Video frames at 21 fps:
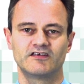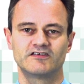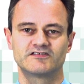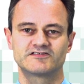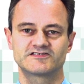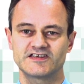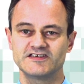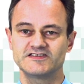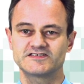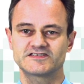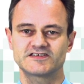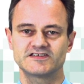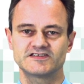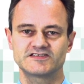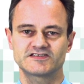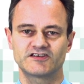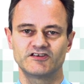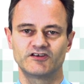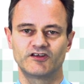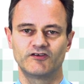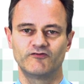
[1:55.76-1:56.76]
Since
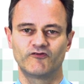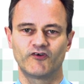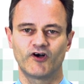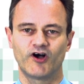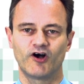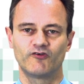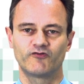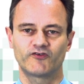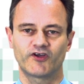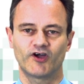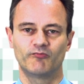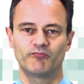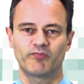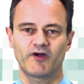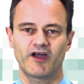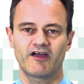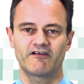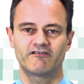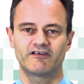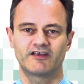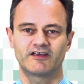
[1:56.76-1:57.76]
this can involve
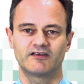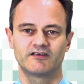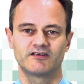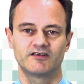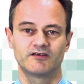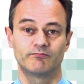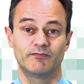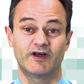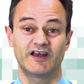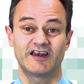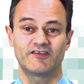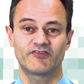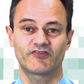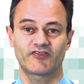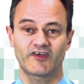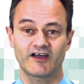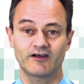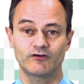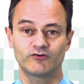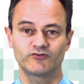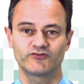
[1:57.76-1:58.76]
comparing many
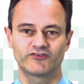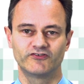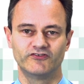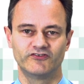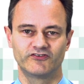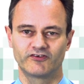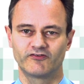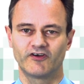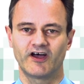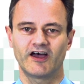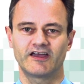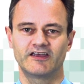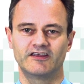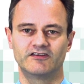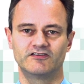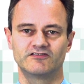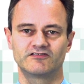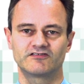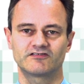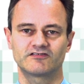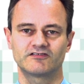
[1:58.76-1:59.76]
thousands of
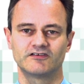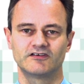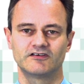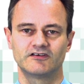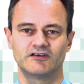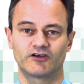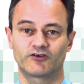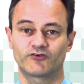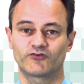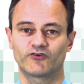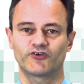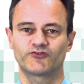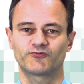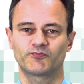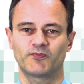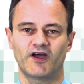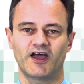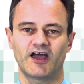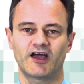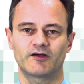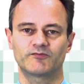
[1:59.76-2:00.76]
ions across
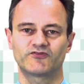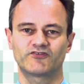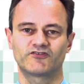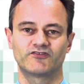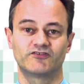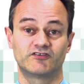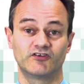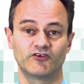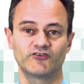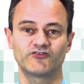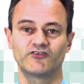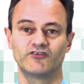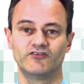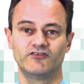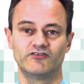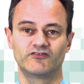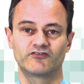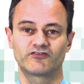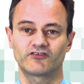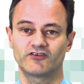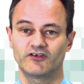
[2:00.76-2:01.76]
perhaps
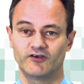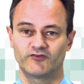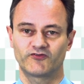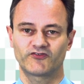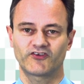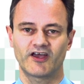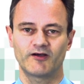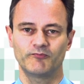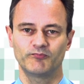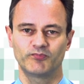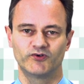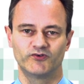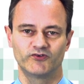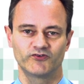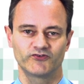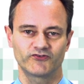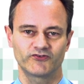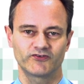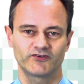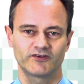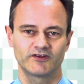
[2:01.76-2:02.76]
dozens of
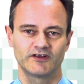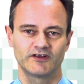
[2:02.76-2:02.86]
samples,